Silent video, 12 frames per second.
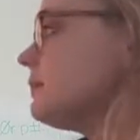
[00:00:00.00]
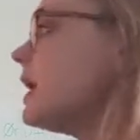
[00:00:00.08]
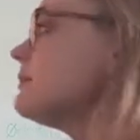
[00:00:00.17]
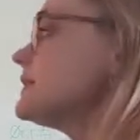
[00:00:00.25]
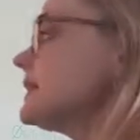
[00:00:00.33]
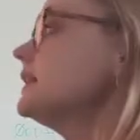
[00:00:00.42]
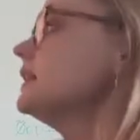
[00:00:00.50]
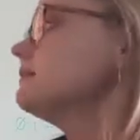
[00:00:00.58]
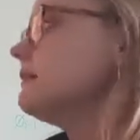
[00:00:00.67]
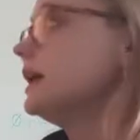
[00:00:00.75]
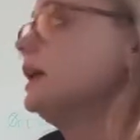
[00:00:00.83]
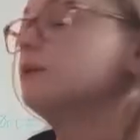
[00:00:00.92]
promising that
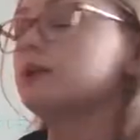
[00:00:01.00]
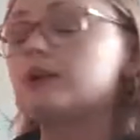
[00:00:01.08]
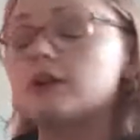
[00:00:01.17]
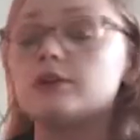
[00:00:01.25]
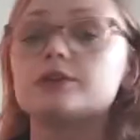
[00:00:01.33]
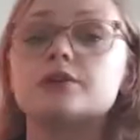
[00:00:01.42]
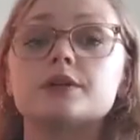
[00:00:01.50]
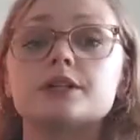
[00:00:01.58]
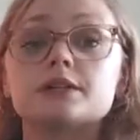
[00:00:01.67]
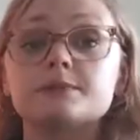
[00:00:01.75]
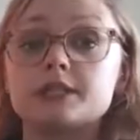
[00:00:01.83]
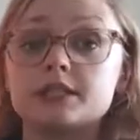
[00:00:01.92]
the money would go
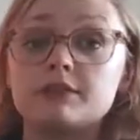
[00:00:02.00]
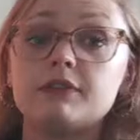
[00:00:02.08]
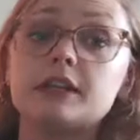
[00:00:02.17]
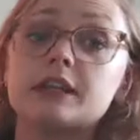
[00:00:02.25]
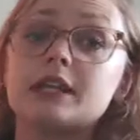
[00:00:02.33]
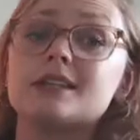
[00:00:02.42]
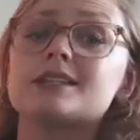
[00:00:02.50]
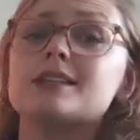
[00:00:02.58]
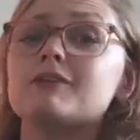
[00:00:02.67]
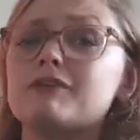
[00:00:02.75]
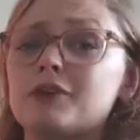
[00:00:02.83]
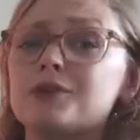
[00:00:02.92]
towards specific things
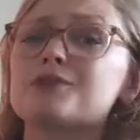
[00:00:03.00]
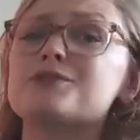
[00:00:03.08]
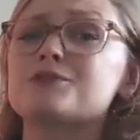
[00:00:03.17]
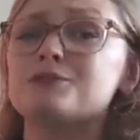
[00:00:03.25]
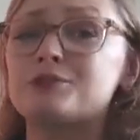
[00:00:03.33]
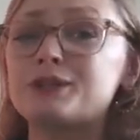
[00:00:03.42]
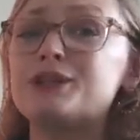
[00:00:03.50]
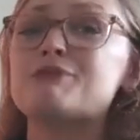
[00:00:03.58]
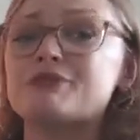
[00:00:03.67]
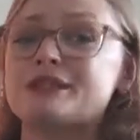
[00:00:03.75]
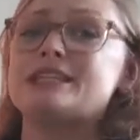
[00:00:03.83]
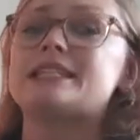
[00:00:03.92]
that voters really
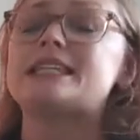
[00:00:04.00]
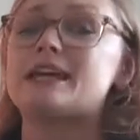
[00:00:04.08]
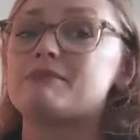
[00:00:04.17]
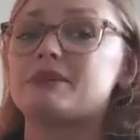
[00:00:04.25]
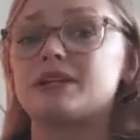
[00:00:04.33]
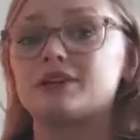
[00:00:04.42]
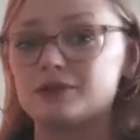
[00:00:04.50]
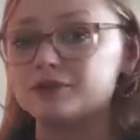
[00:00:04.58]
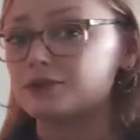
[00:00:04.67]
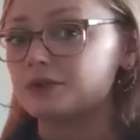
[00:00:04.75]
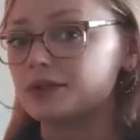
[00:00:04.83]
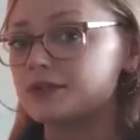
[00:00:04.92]
want to see that money
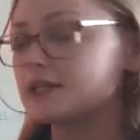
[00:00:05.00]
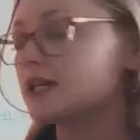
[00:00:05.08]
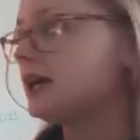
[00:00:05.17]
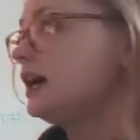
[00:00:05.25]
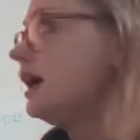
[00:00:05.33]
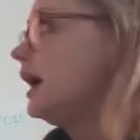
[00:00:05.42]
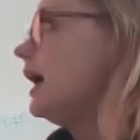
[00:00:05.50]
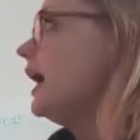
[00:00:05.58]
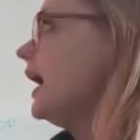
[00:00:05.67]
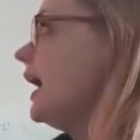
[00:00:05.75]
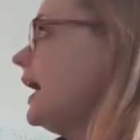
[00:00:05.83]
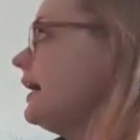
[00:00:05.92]
go towards.
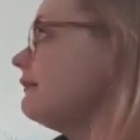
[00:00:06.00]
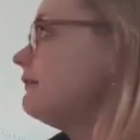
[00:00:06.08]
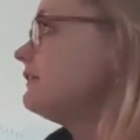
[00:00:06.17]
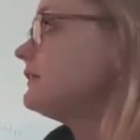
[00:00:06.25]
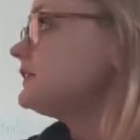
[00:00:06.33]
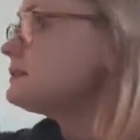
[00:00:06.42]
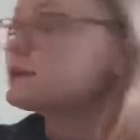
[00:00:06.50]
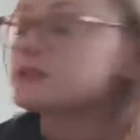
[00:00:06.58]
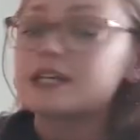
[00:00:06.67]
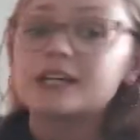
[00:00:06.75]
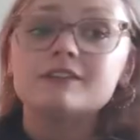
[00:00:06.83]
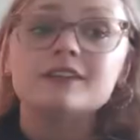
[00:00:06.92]

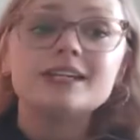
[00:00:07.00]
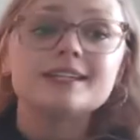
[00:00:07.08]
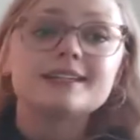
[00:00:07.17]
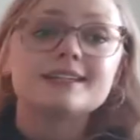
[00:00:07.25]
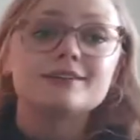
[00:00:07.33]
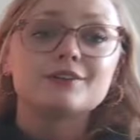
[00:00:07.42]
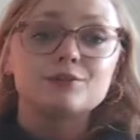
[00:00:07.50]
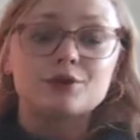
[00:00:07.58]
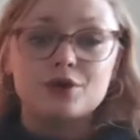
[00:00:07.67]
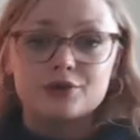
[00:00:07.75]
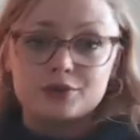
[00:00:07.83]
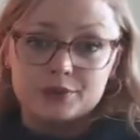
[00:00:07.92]
50% of it
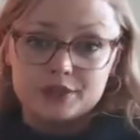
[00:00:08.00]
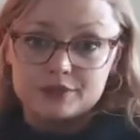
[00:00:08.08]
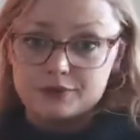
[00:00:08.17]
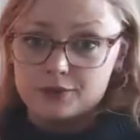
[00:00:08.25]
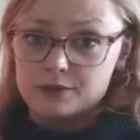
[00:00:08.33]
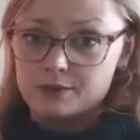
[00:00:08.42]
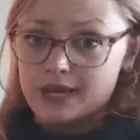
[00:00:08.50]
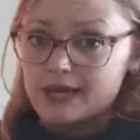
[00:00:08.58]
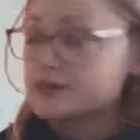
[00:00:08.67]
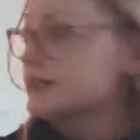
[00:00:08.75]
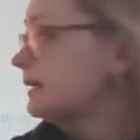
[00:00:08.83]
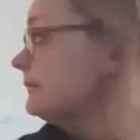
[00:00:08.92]
will go towards affordable
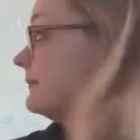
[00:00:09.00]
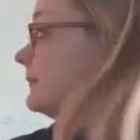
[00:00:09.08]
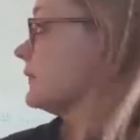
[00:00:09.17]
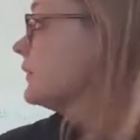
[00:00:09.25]
housing.